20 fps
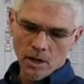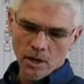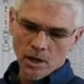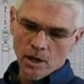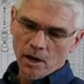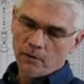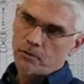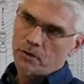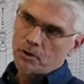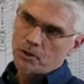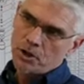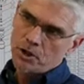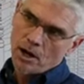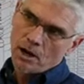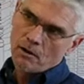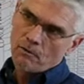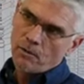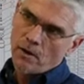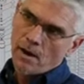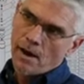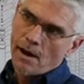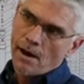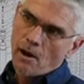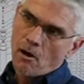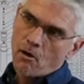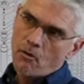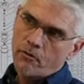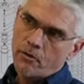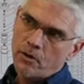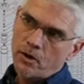If the check
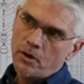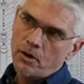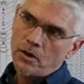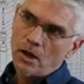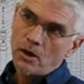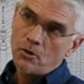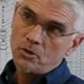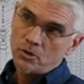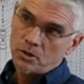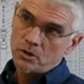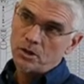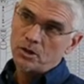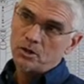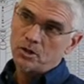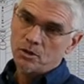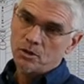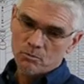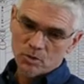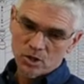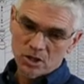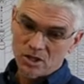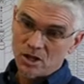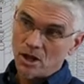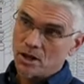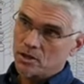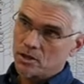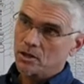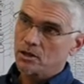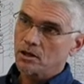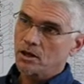valve in those systems
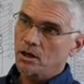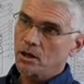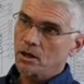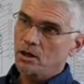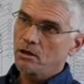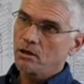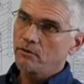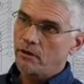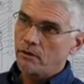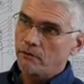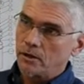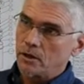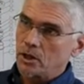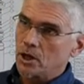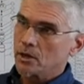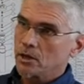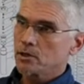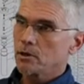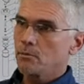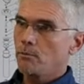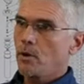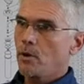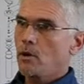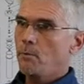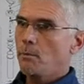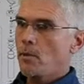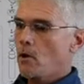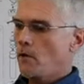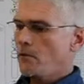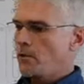doesn't give, if it doesn't pop
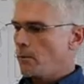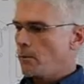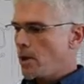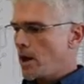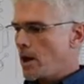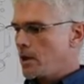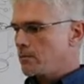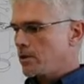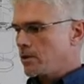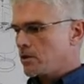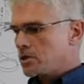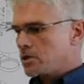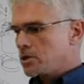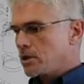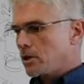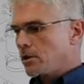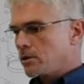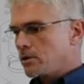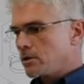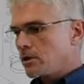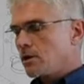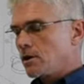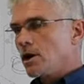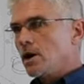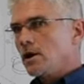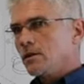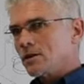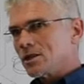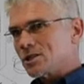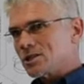off the bottom of the cylinder,
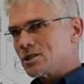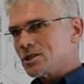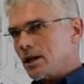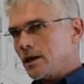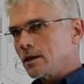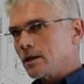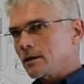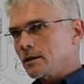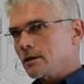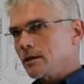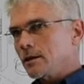the second